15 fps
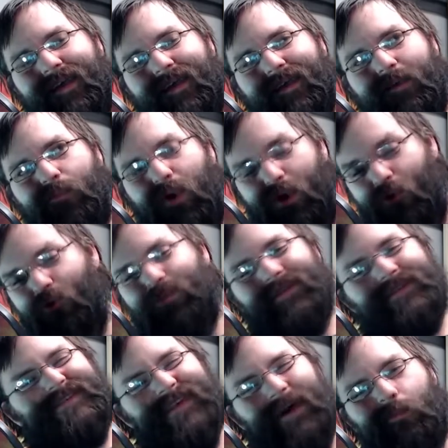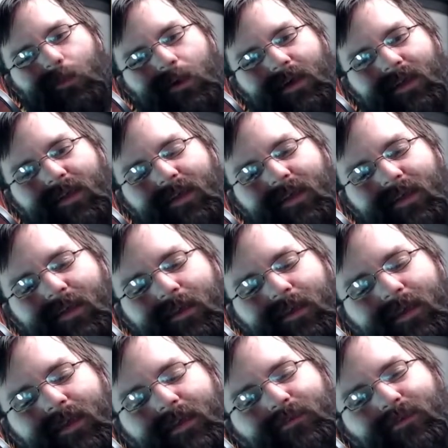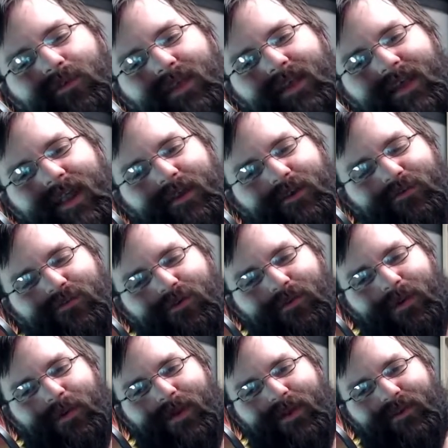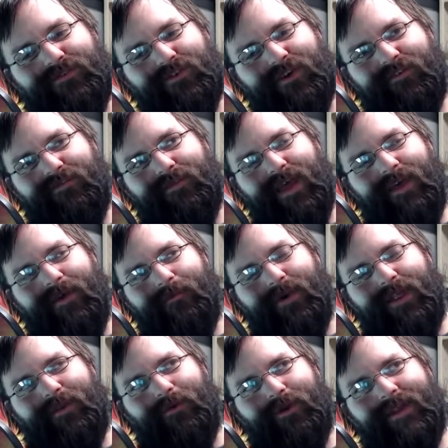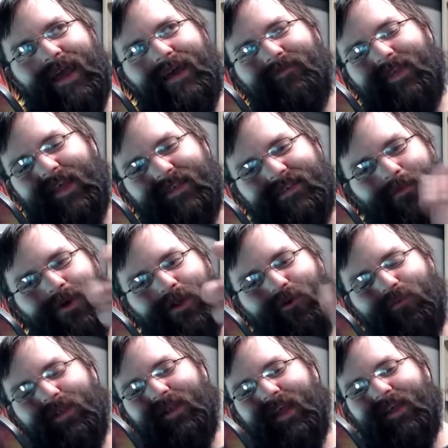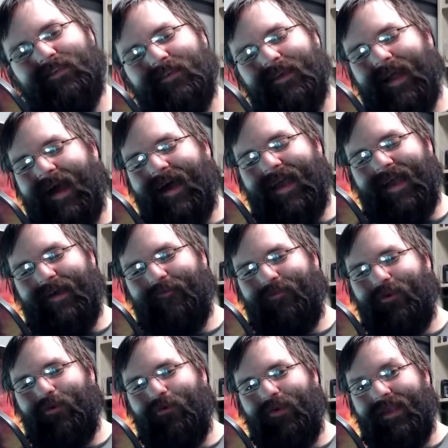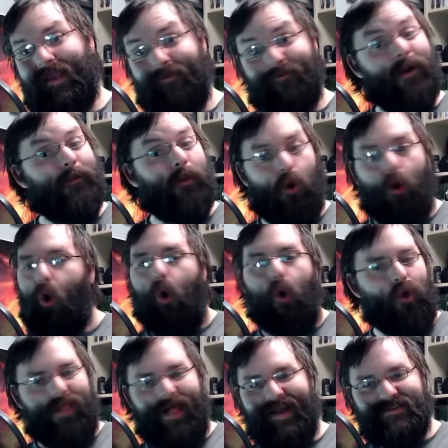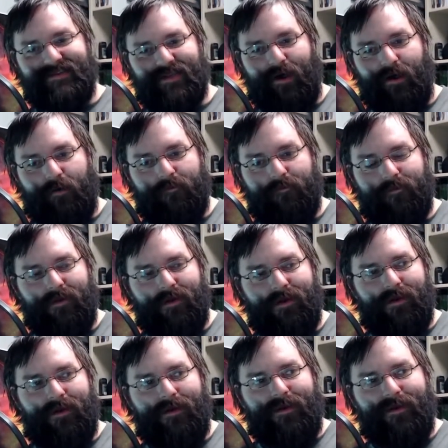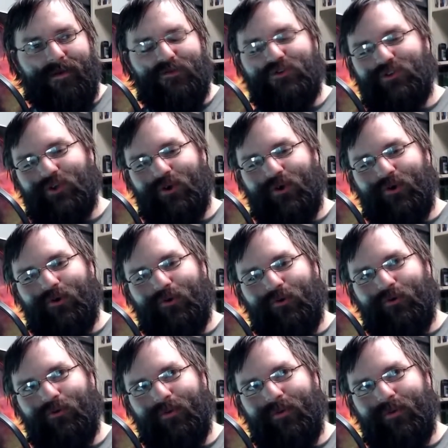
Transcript: while open somewhat, is really kind of controlled by Microsoft. But in order to have that somewhat open nature, I have to give up a whole lot of stuff. So,